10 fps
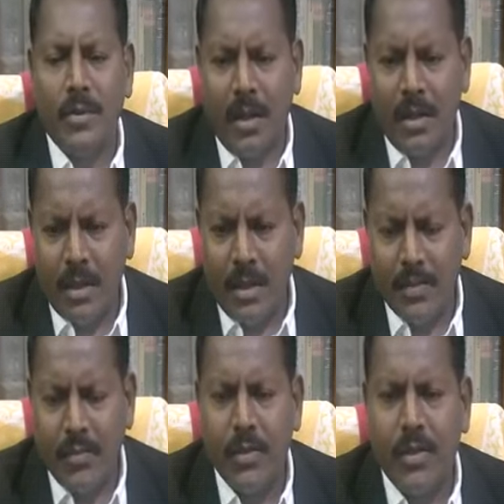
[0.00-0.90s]

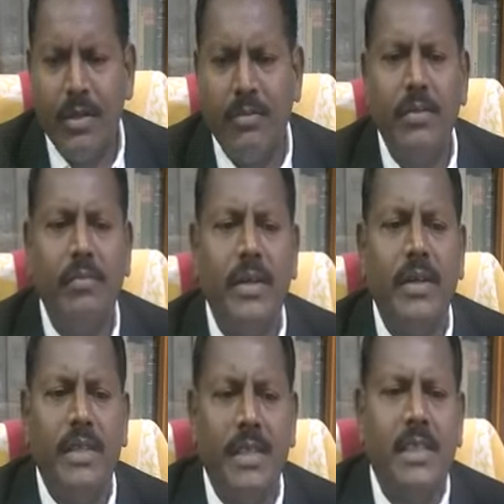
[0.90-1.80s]
Articles 14, 15
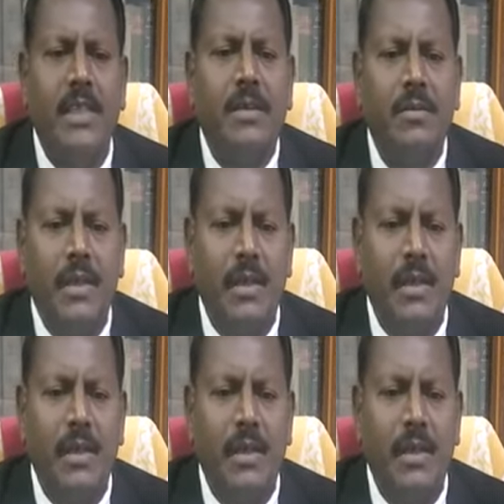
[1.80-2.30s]
and 16 of the